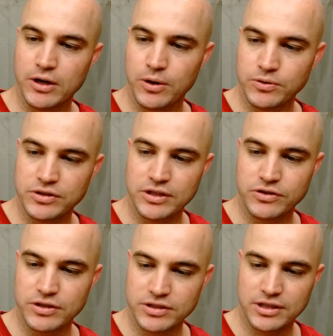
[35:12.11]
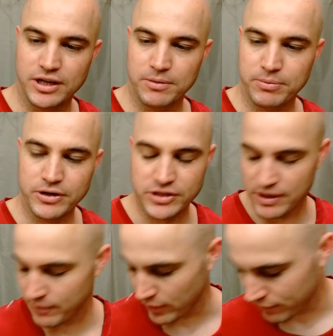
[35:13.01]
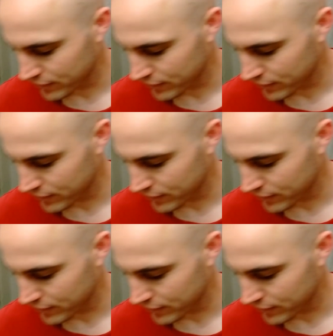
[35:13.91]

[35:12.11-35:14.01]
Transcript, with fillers: Co. Citrus Cedar Pre-Shave Oil.